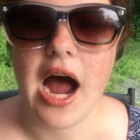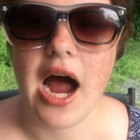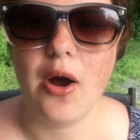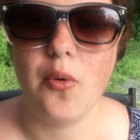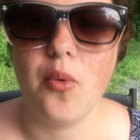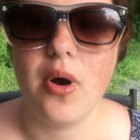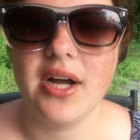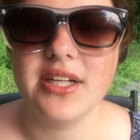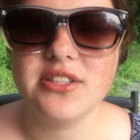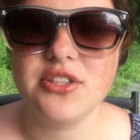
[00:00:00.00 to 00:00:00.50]

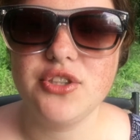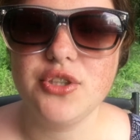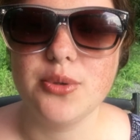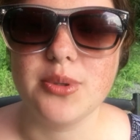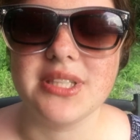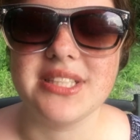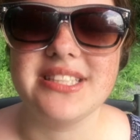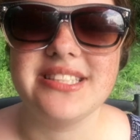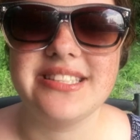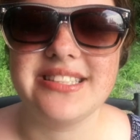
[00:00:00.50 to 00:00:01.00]
I want to do
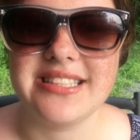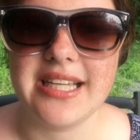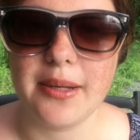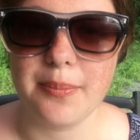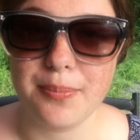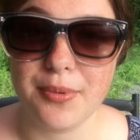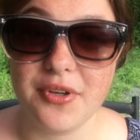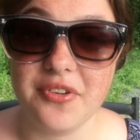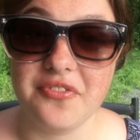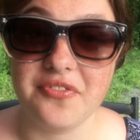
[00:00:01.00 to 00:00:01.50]
a
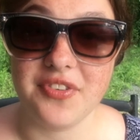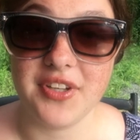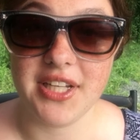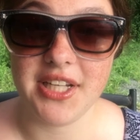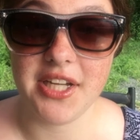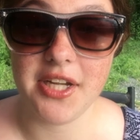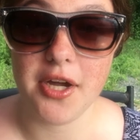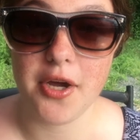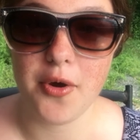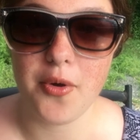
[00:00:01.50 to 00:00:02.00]
separate
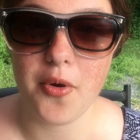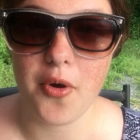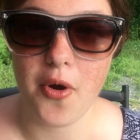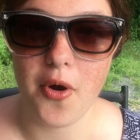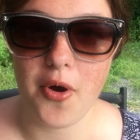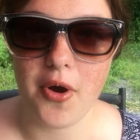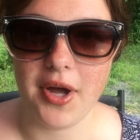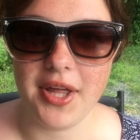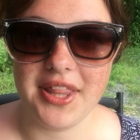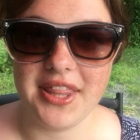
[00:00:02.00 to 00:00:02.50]
video
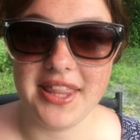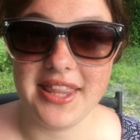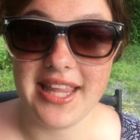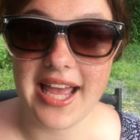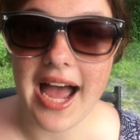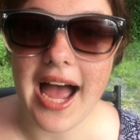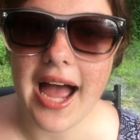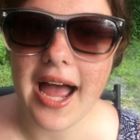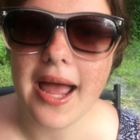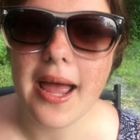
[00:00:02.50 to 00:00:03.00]
on
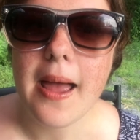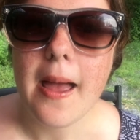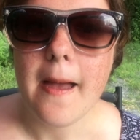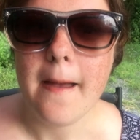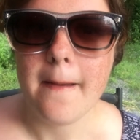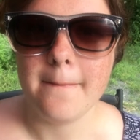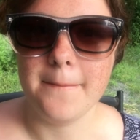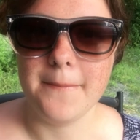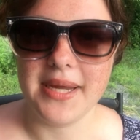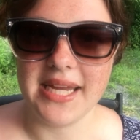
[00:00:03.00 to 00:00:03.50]
that
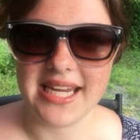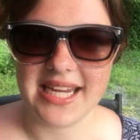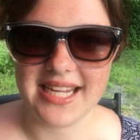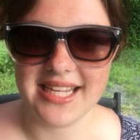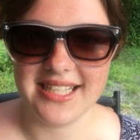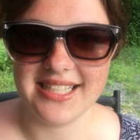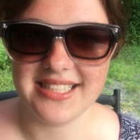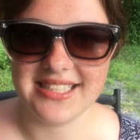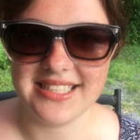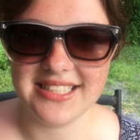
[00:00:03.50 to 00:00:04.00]

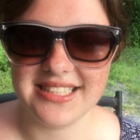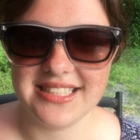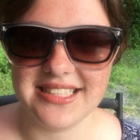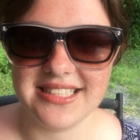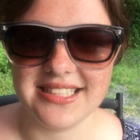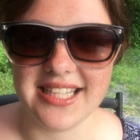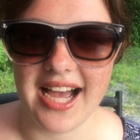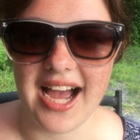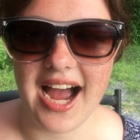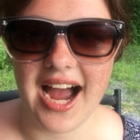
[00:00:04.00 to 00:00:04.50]

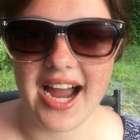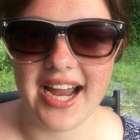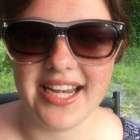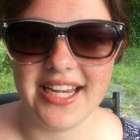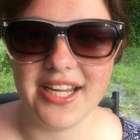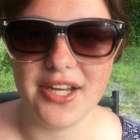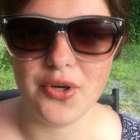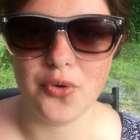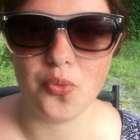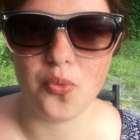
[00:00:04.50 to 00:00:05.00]
because I
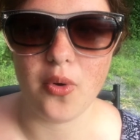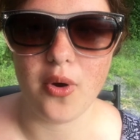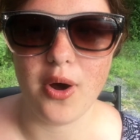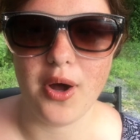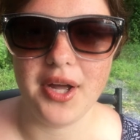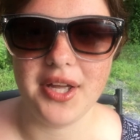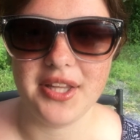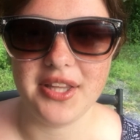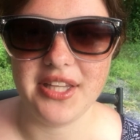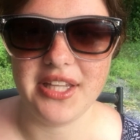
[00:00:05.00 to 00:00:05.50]
didn't
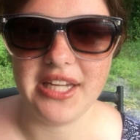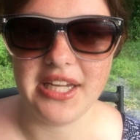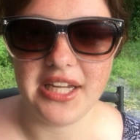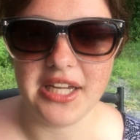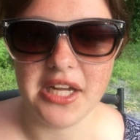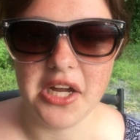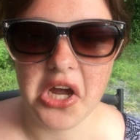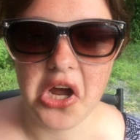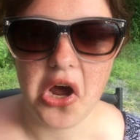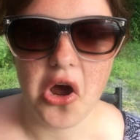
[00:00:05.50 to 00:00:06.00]
want
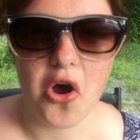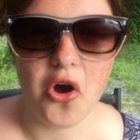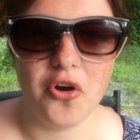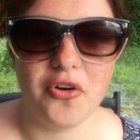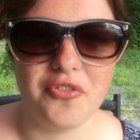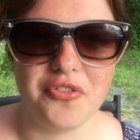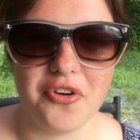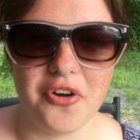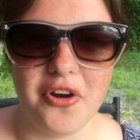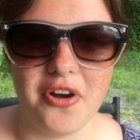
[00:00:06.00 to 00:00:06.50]
the
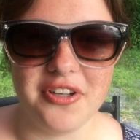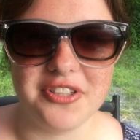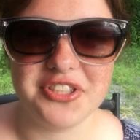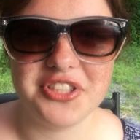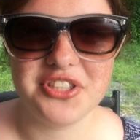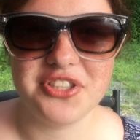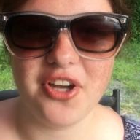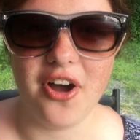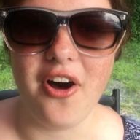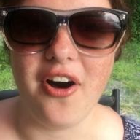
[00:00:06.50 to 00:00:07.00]
overall
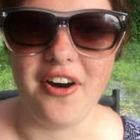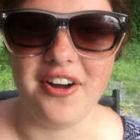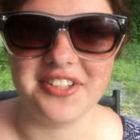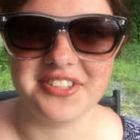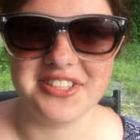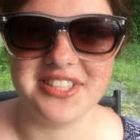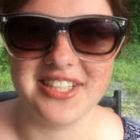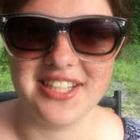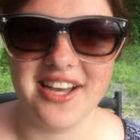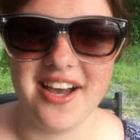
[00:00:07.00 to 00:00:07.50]
salt
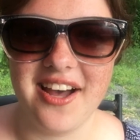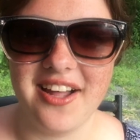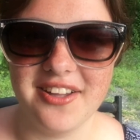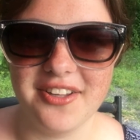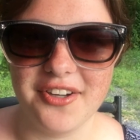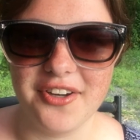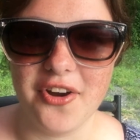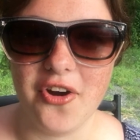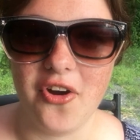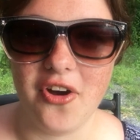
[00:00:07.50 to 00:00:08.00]
to
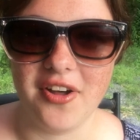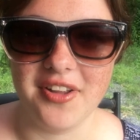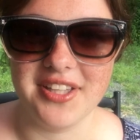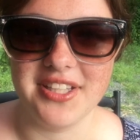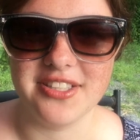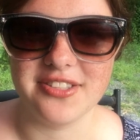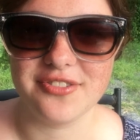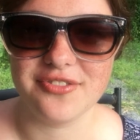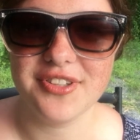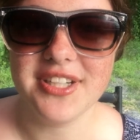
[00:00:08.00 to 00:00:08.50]
color all
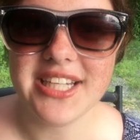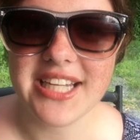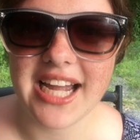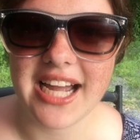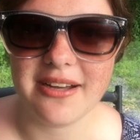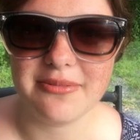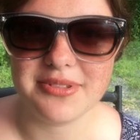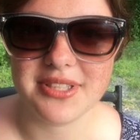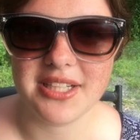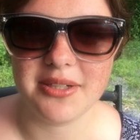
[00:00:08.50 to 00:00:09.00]
these
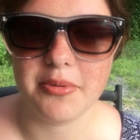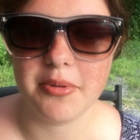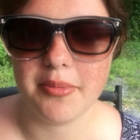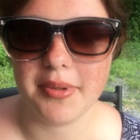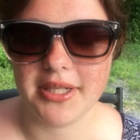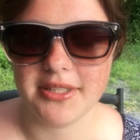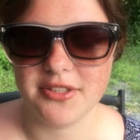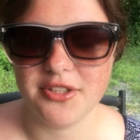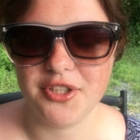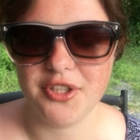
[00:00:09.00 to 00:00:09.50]
recaps that I'm
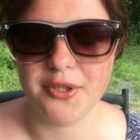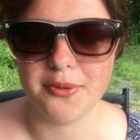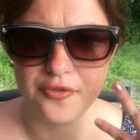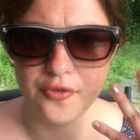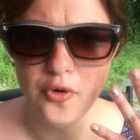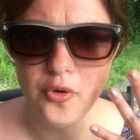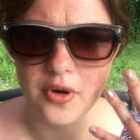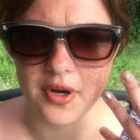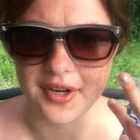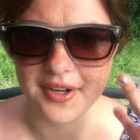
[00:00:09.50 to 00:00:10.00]
about to do.
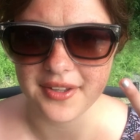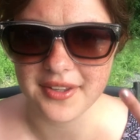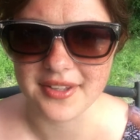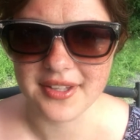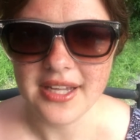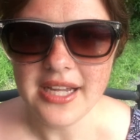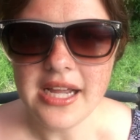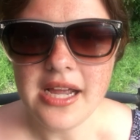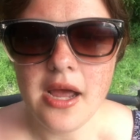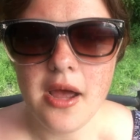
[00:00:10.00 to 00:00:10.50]
Fourth,
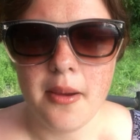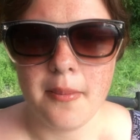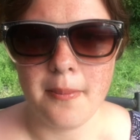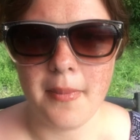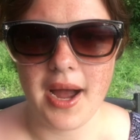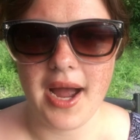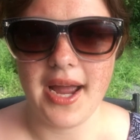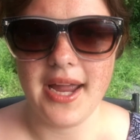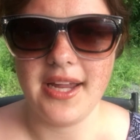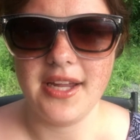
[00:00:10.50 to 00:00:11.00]

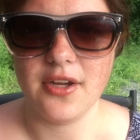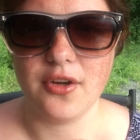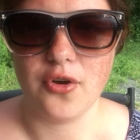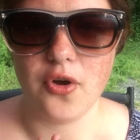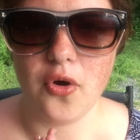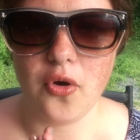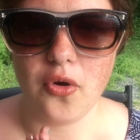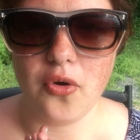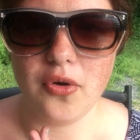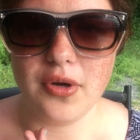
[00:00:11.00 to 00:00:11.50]
my
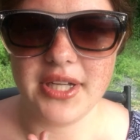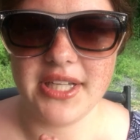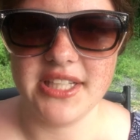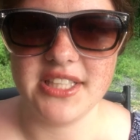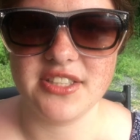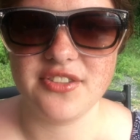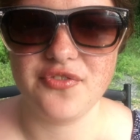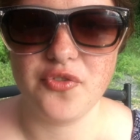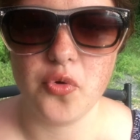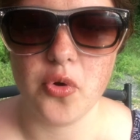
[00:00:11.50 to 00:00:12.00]
goal
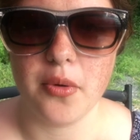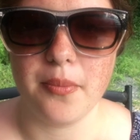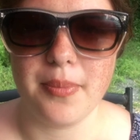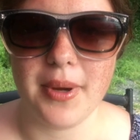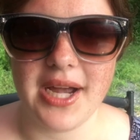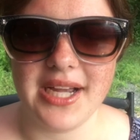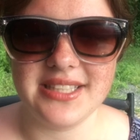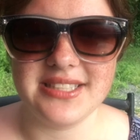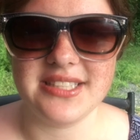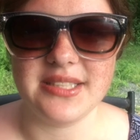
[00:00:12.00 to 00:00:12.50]
is for
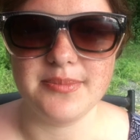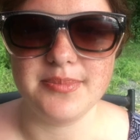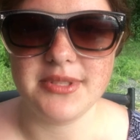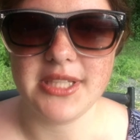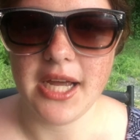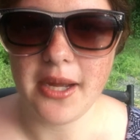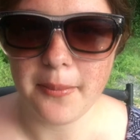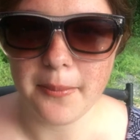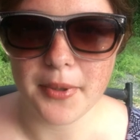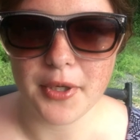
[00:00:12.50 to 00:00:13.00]
by
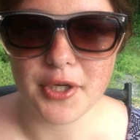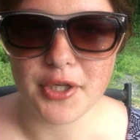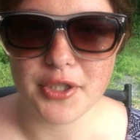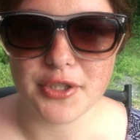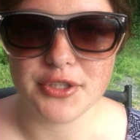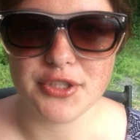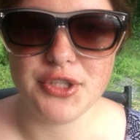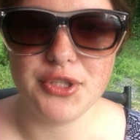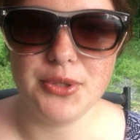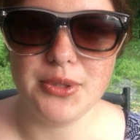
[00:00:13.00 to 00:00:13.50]

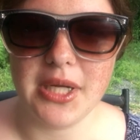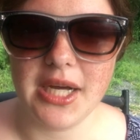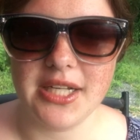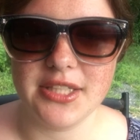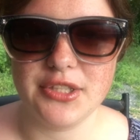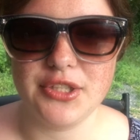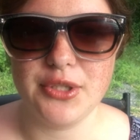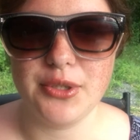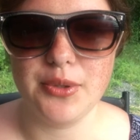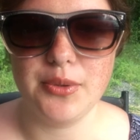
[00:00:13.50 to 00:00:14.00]
September to
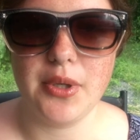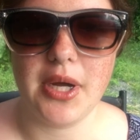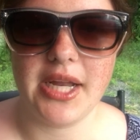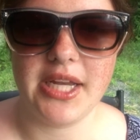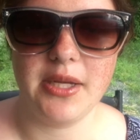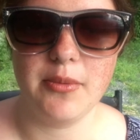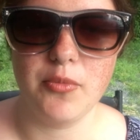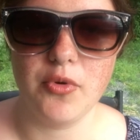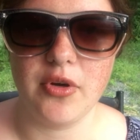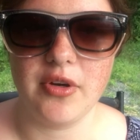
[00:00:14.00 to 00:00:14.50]
not do
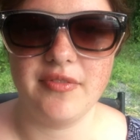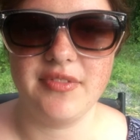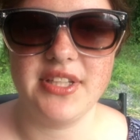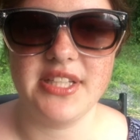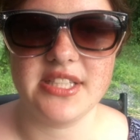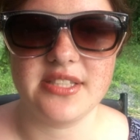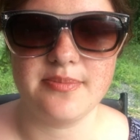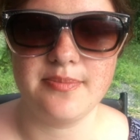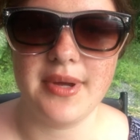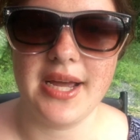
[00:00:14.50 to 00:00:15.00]
any more of
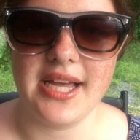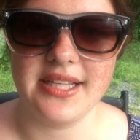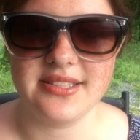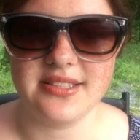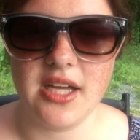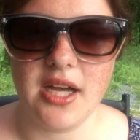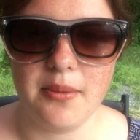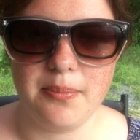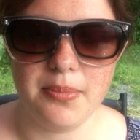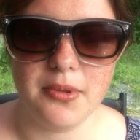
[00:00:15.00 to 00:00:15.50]
these
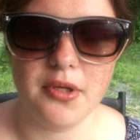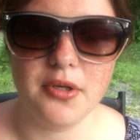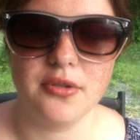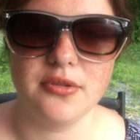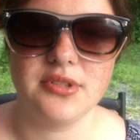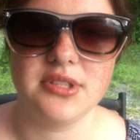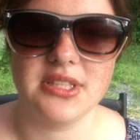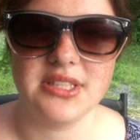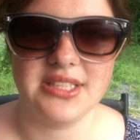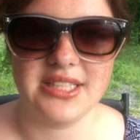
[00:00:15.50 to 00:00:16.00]
mass
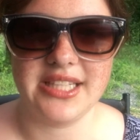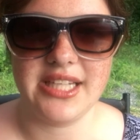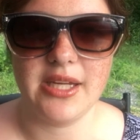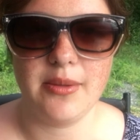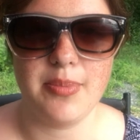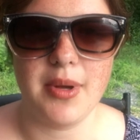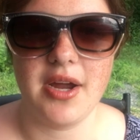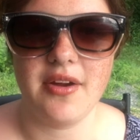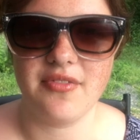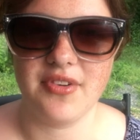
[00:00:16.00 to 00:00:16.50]
uploads and to
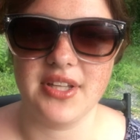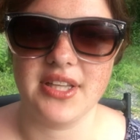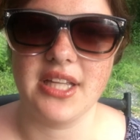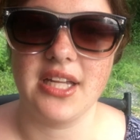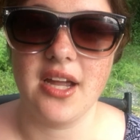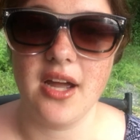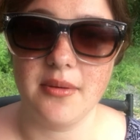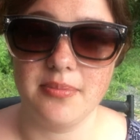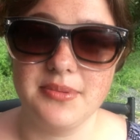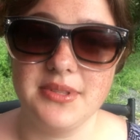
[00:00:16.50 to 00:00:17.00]
keep
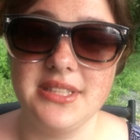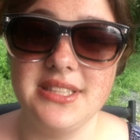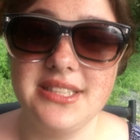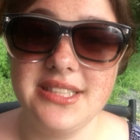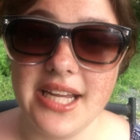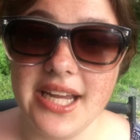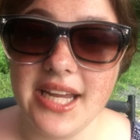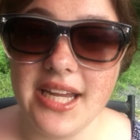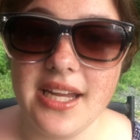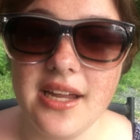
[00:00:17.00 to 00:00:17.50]
everything up to
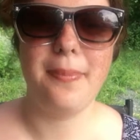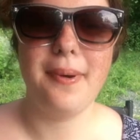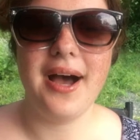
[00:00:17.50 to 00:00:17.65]
date.